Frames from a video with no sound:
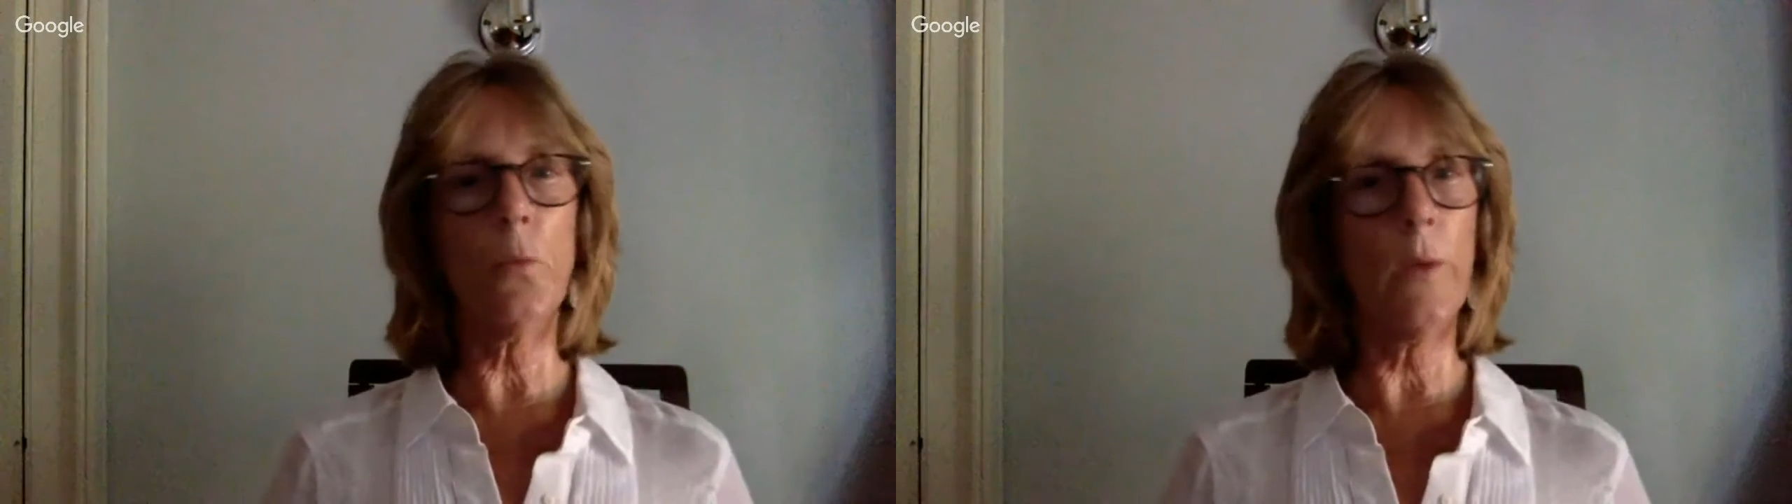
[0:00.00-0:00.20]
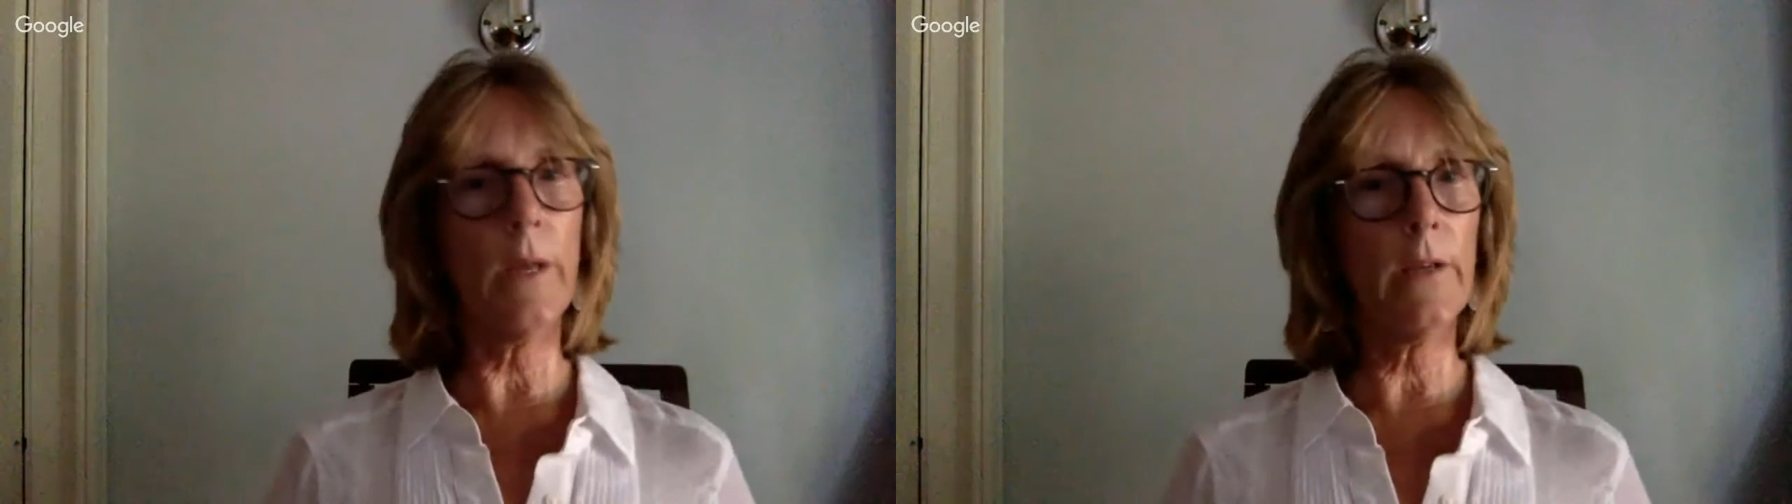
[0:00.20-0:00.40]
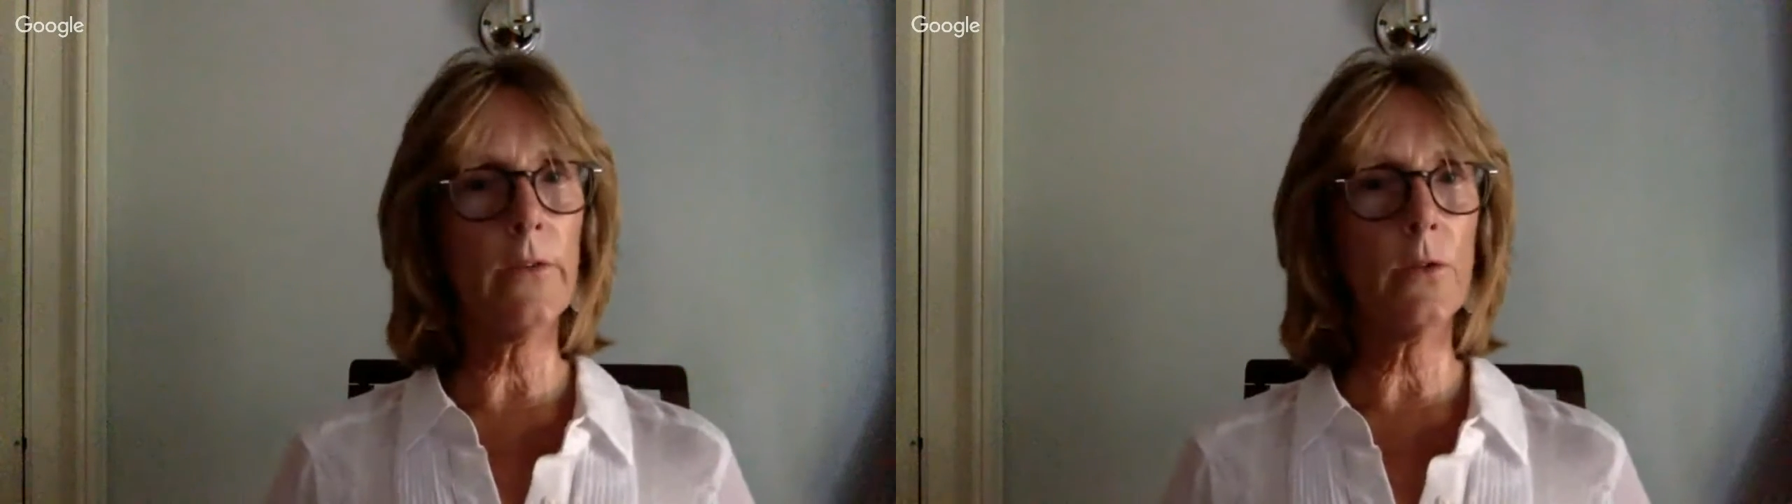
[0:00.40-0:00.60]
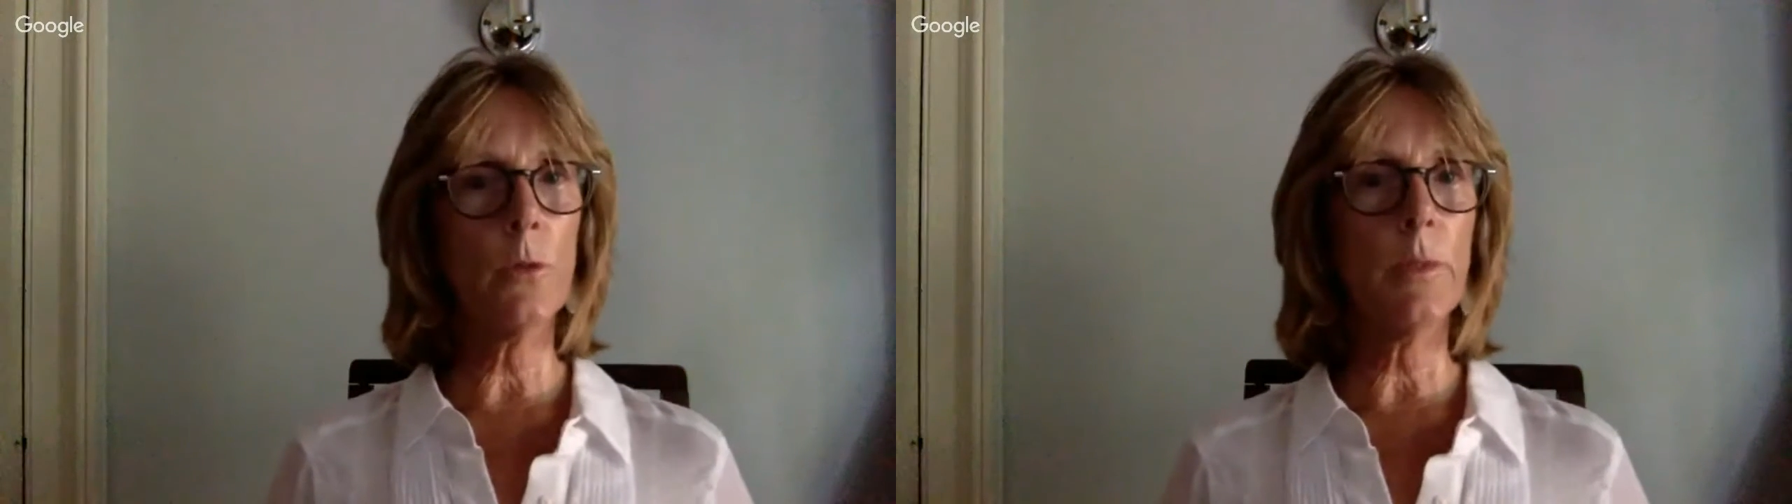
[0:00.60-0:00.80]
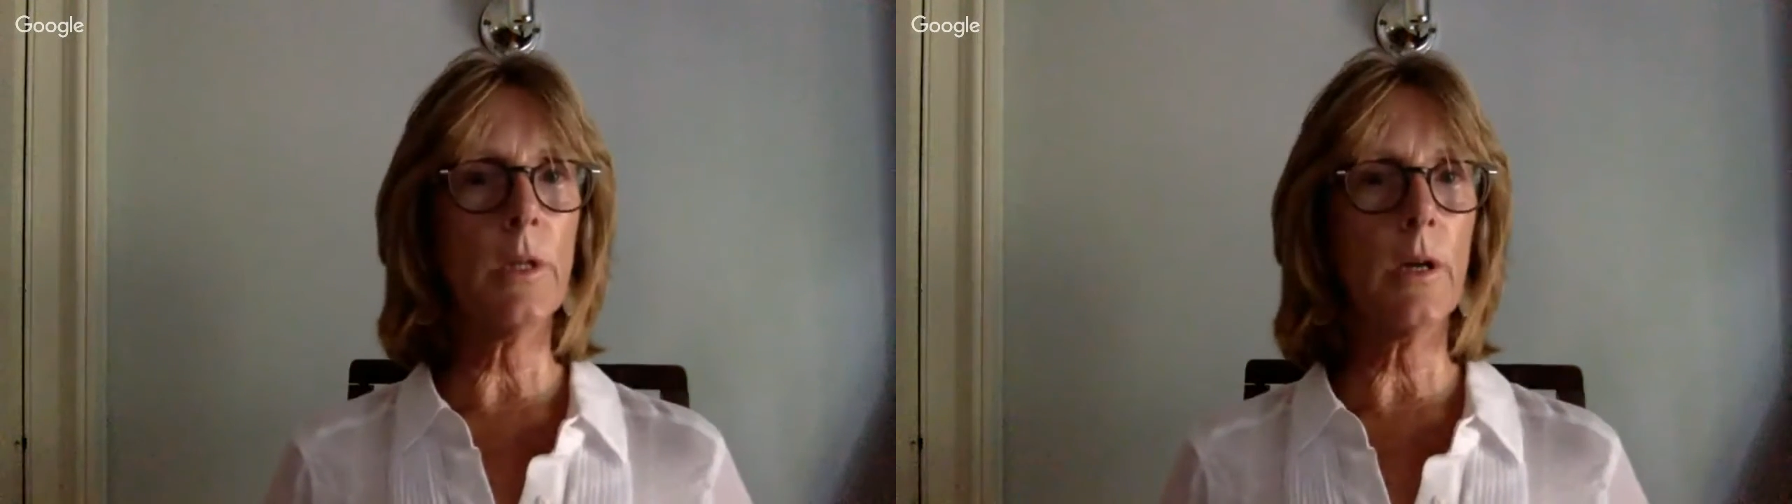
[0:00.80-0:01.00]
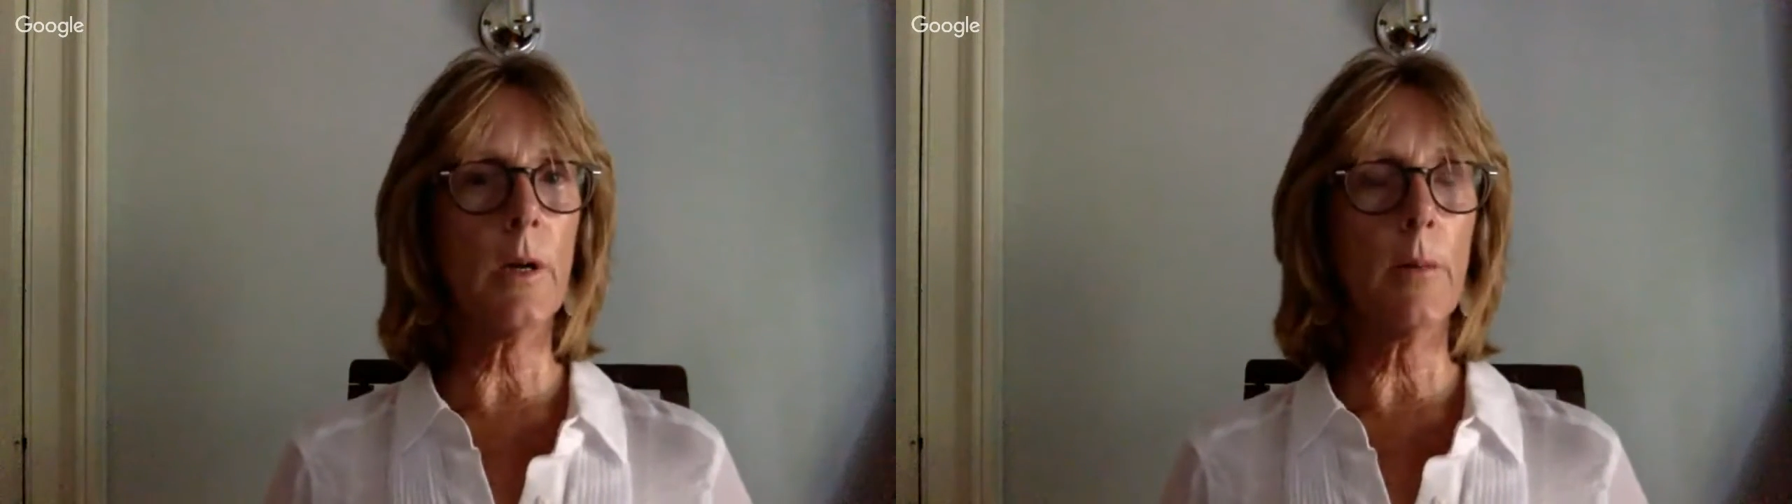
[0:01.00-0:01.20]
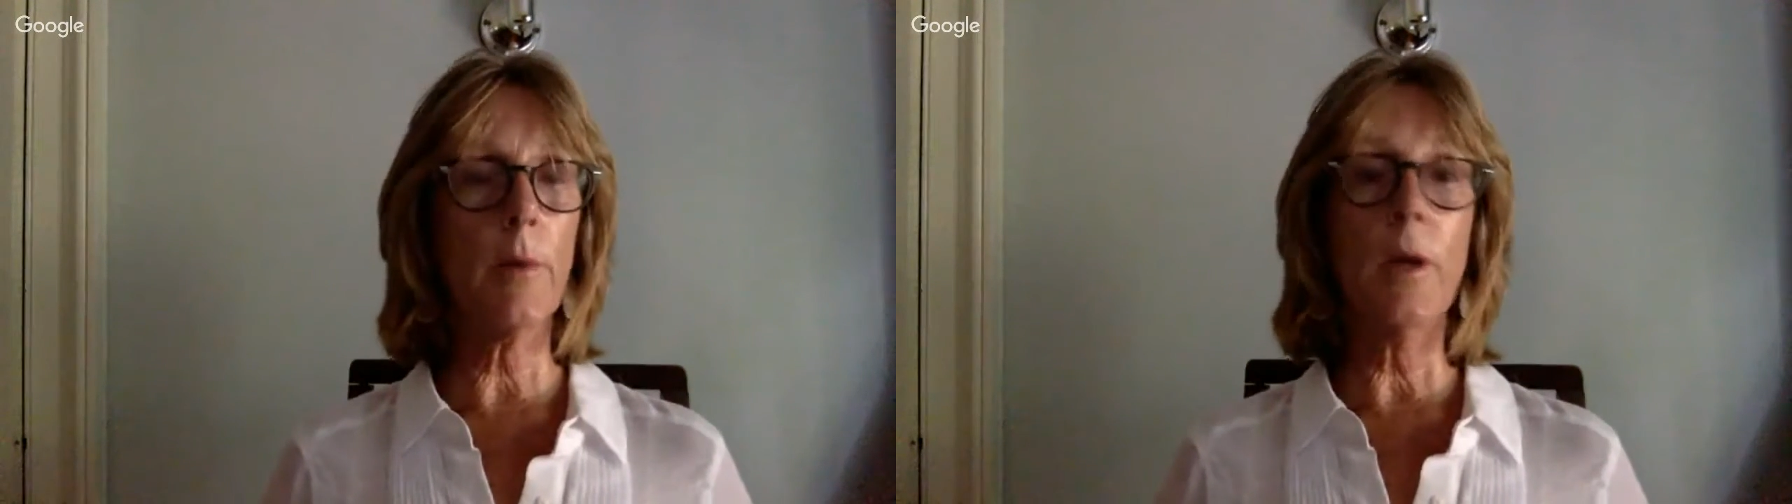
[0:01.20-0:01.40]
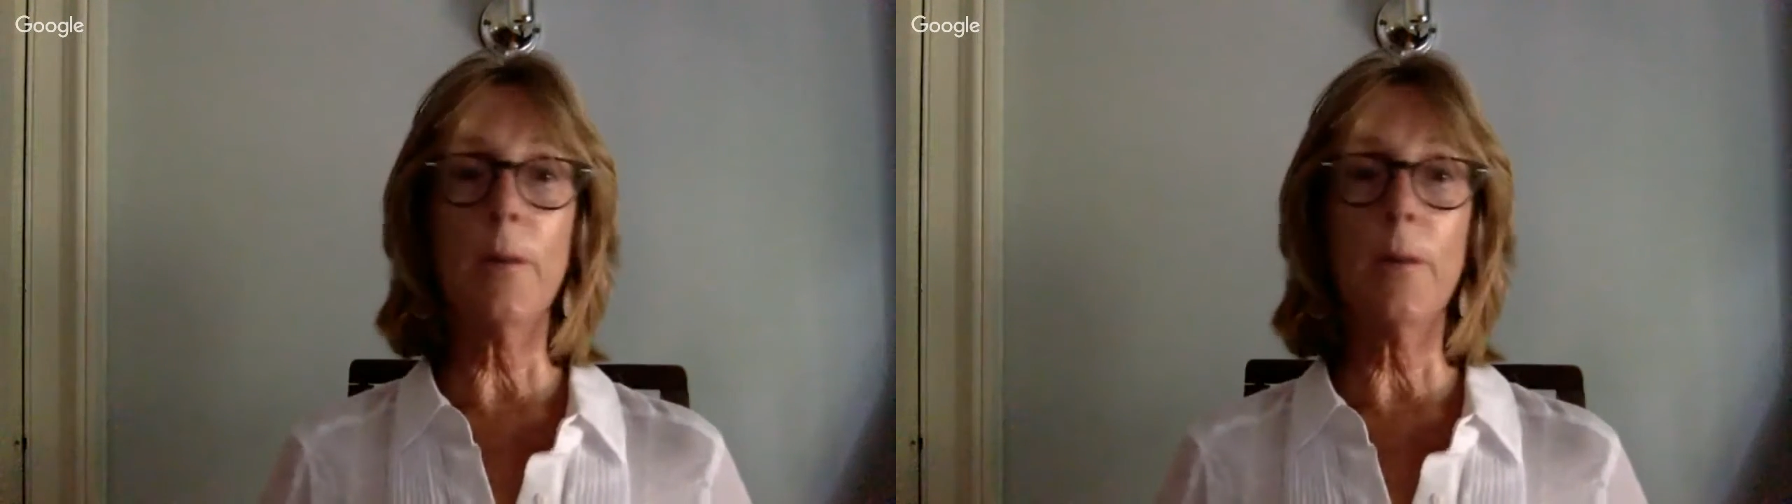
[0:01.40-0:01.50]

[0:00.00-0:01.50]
ways to become